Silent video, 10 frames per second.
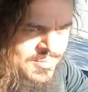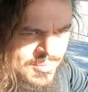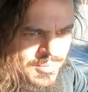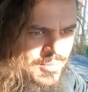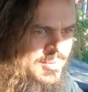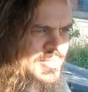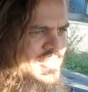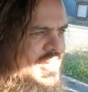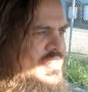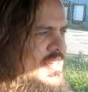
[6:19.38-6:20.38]
Ooh, it
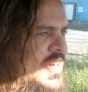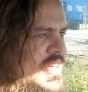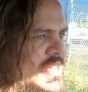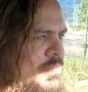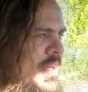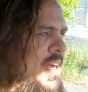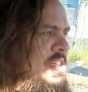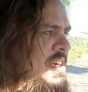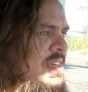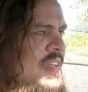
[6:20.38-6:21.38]
sounds a lot
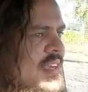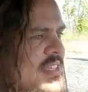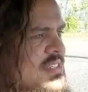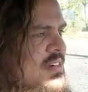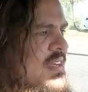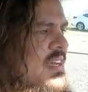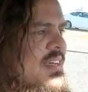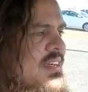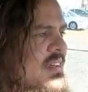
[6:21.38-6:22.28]
splashier than yesterday.